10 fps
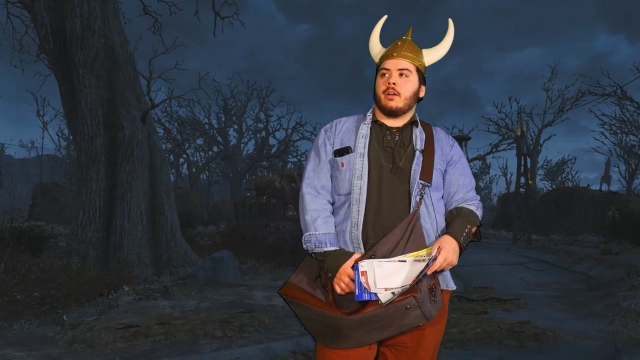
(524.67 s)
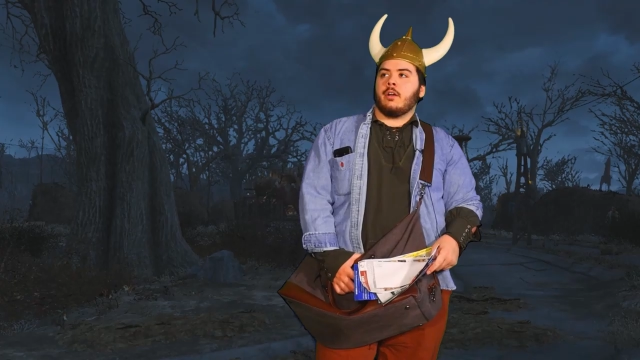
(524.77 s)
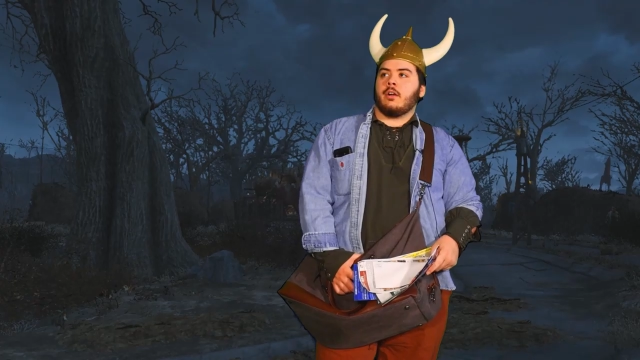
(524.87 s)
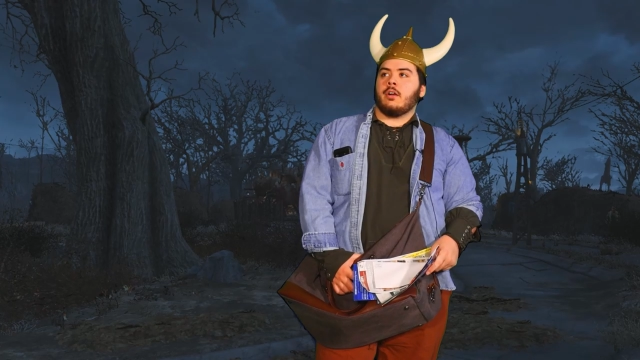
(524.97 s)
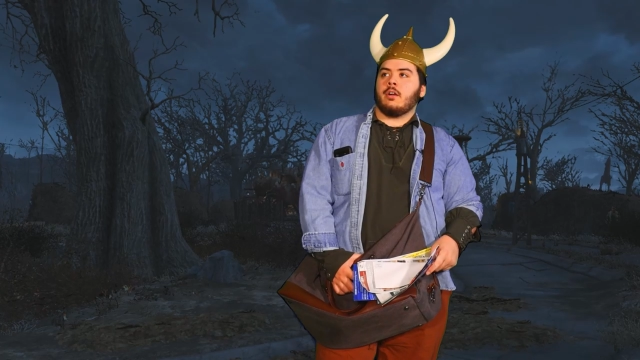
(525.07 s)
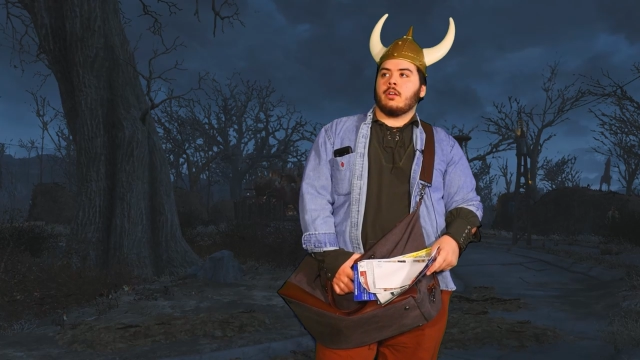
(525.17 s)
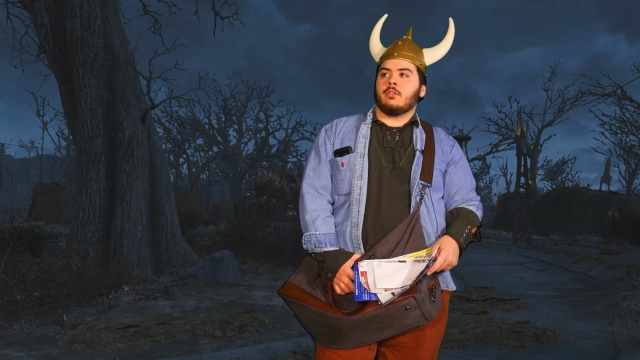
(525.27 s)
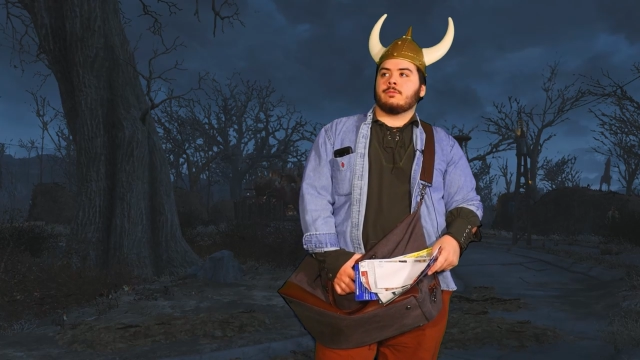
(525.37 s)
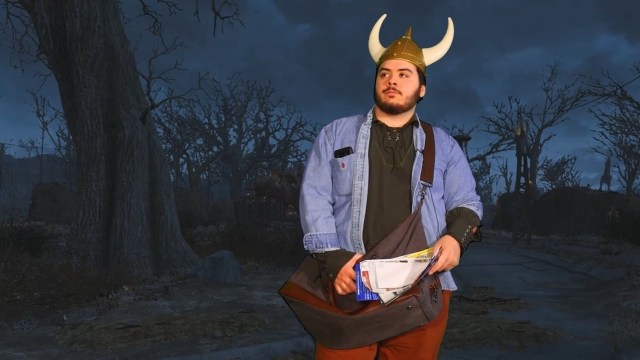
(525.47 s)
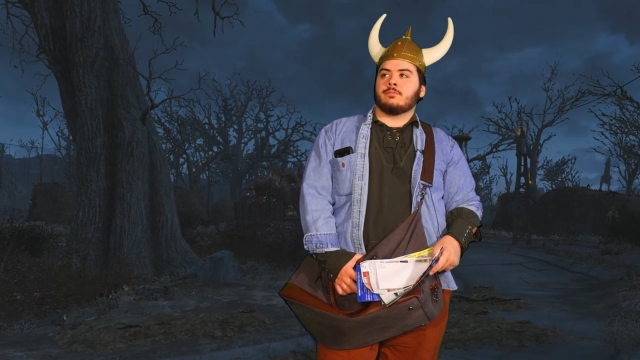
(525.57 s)

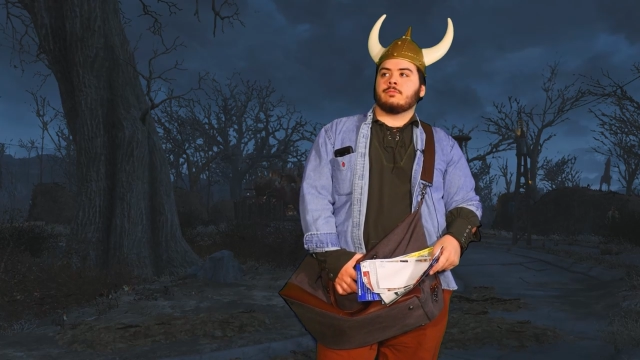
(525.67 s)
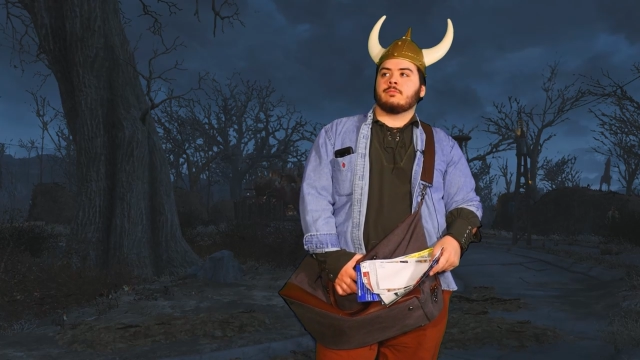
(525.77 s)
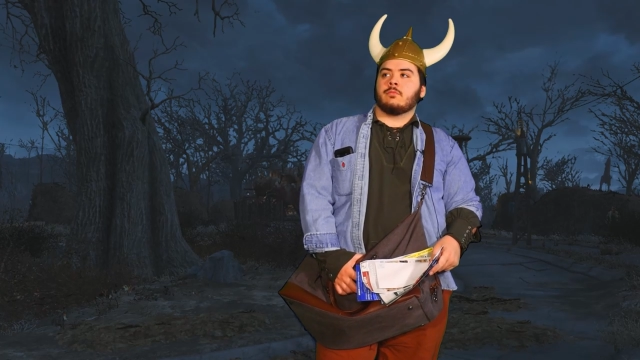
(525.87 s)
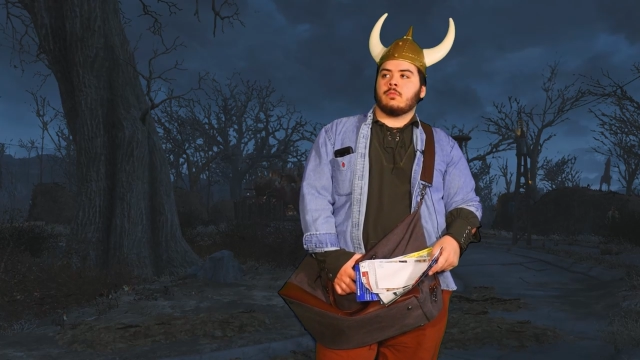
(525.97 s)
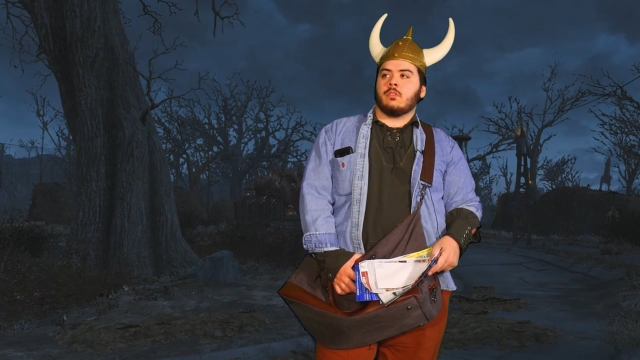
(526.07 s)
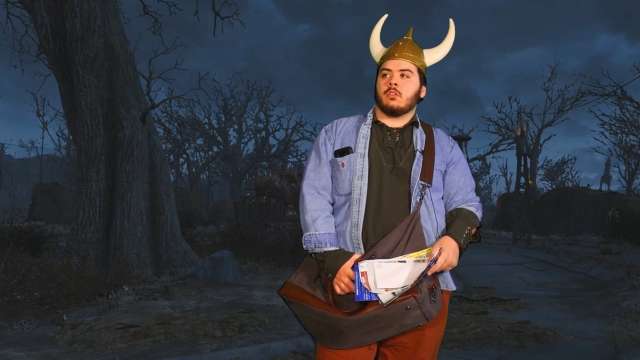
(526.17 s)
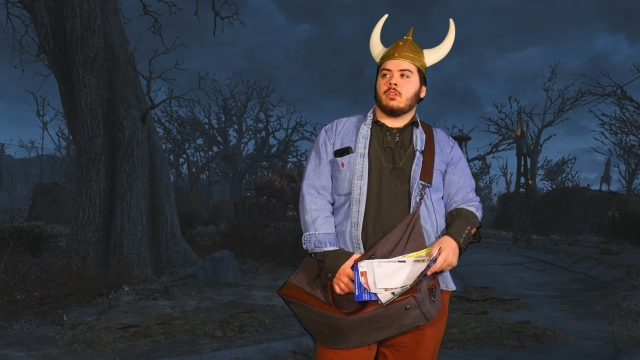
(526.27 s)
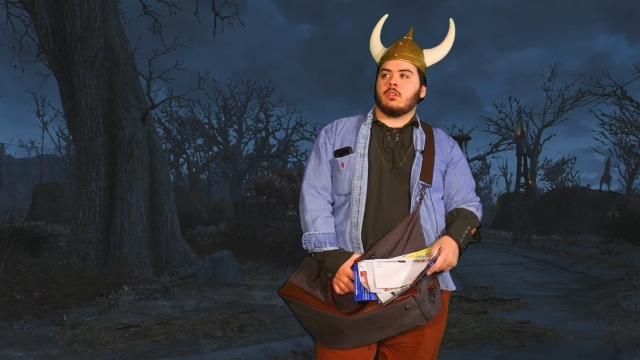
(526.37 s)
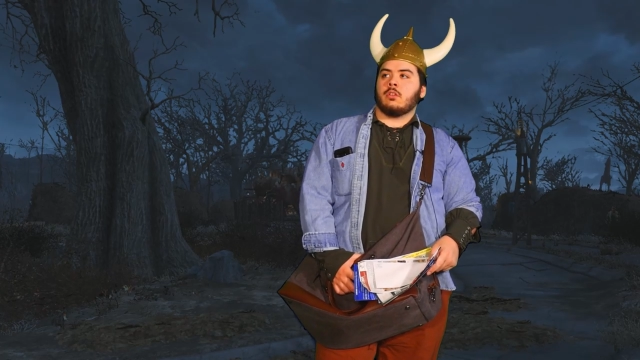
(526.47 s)
[no speech]